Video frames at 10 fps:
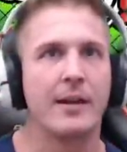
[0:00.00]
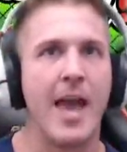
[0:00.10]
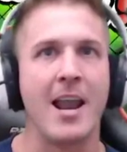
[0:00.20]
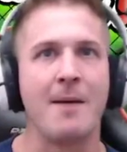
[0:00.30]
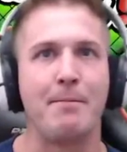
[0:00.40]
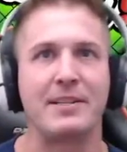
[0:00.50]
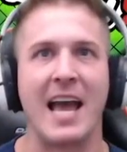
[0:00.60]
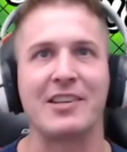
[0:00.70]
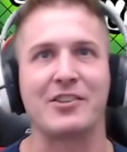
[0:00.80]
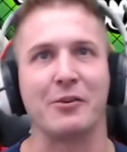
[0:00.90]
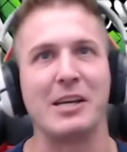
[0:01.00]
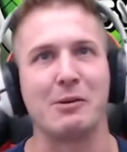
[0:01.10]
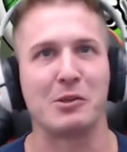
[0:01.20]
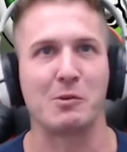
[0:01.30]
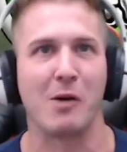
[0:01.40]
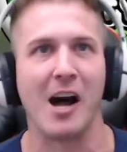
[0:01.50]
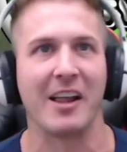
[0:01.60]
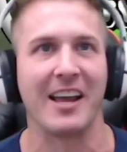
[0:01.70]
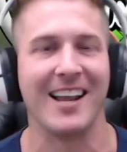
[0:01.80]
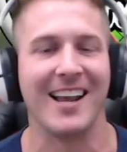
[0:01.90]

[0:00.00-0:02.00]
Hidden potential equals wallet.